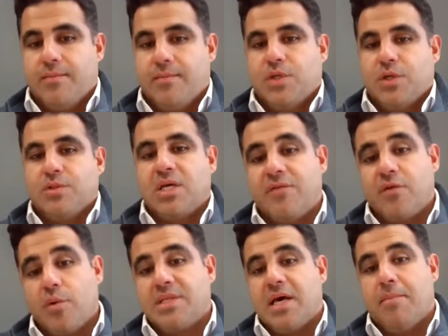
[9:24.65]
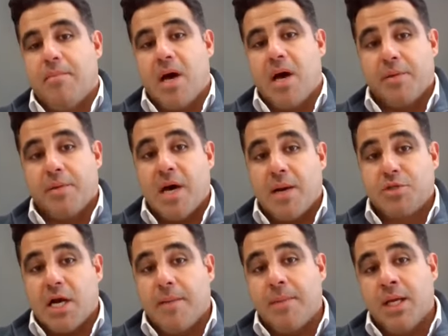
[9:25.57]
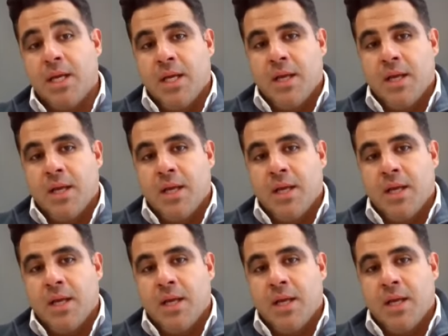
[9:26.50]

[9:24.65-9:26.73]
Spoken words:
So instead of going to that mom and pop shop